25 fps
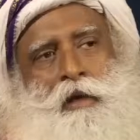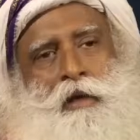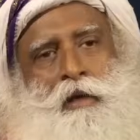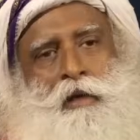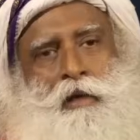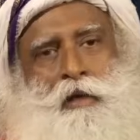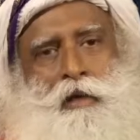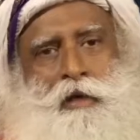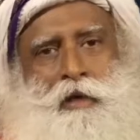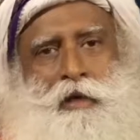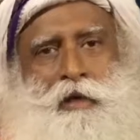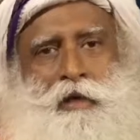
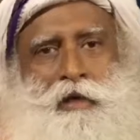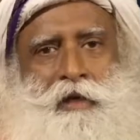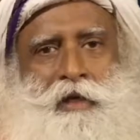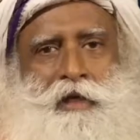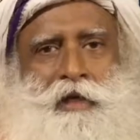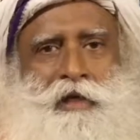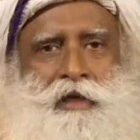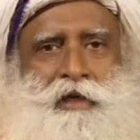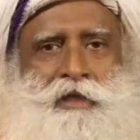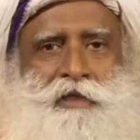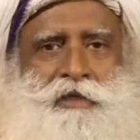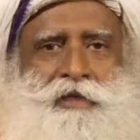
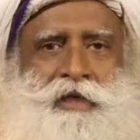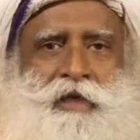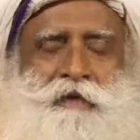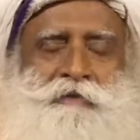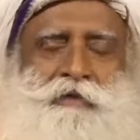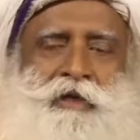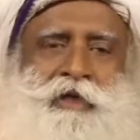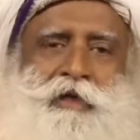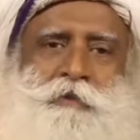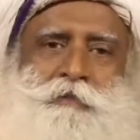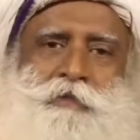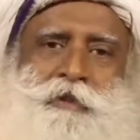nearly
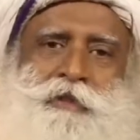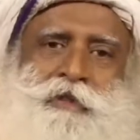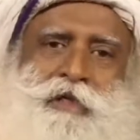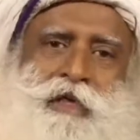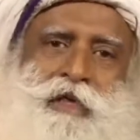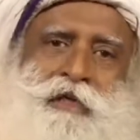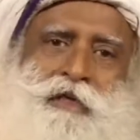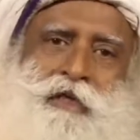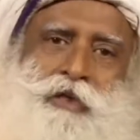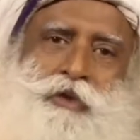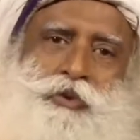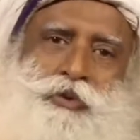
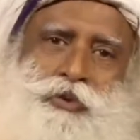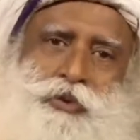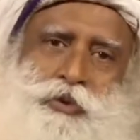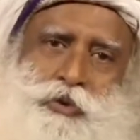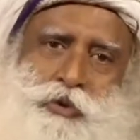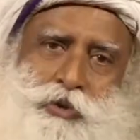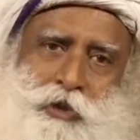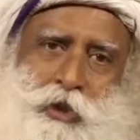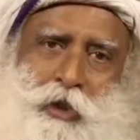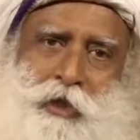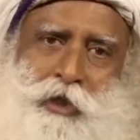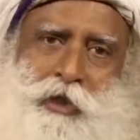70% are
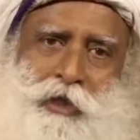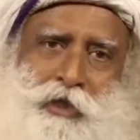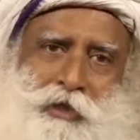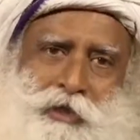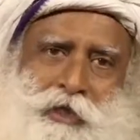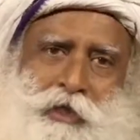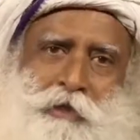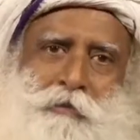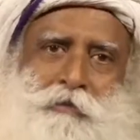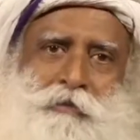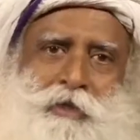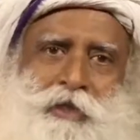
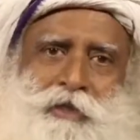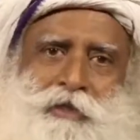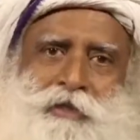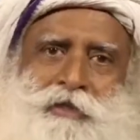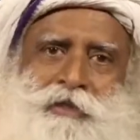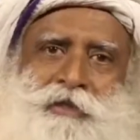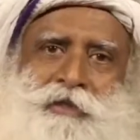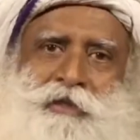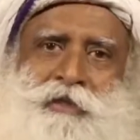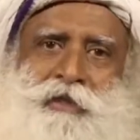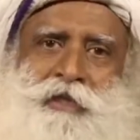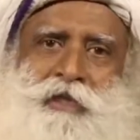zootonic, that
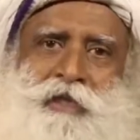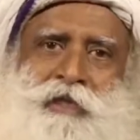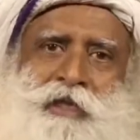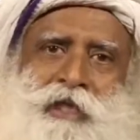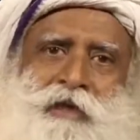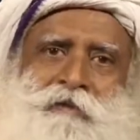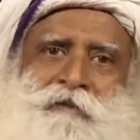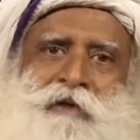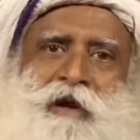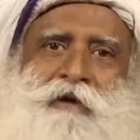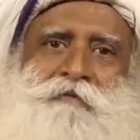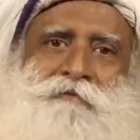means
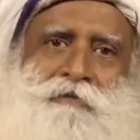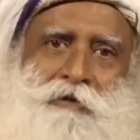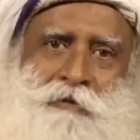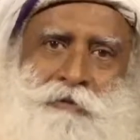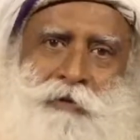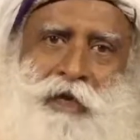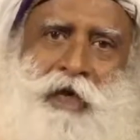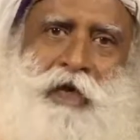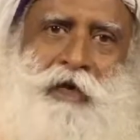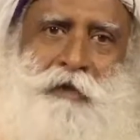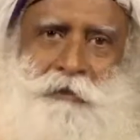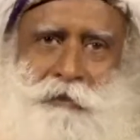they've come
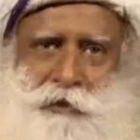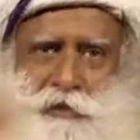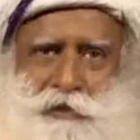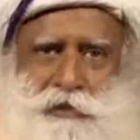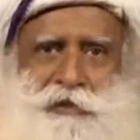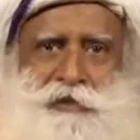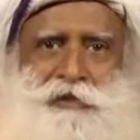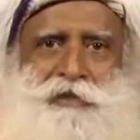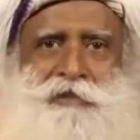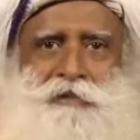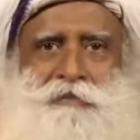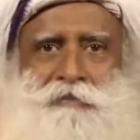from the
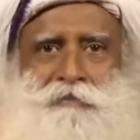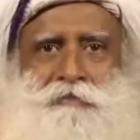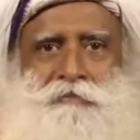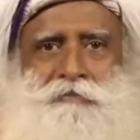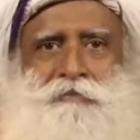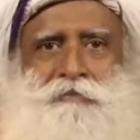animals,